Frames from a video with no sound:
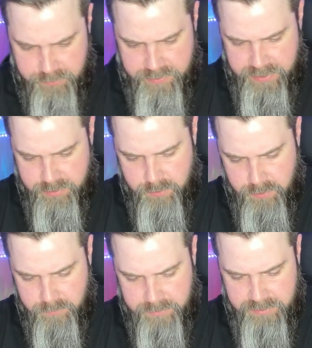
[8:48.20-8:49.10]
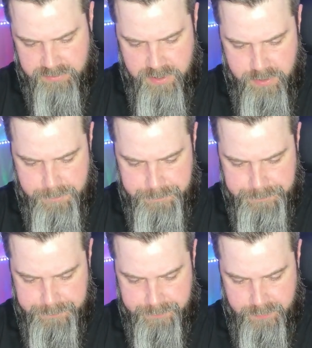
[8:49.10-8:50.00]
running, cool, let's go.
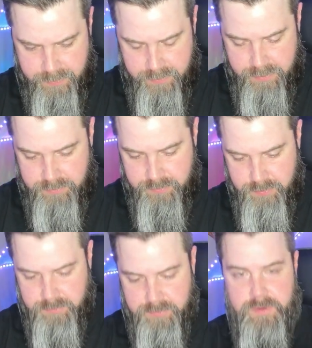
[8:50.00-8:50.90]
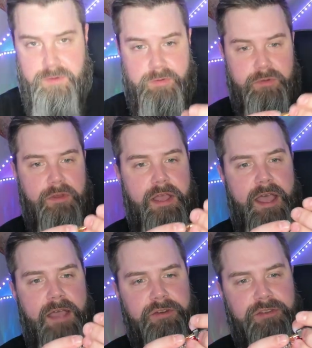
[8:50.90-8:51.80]
Do-do,
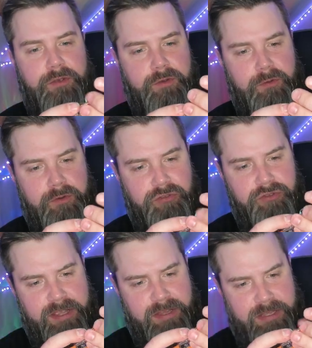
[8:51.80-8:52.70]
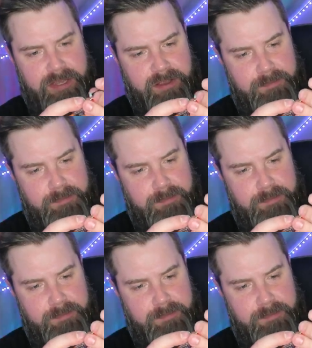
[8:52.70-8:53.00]
ever so gently.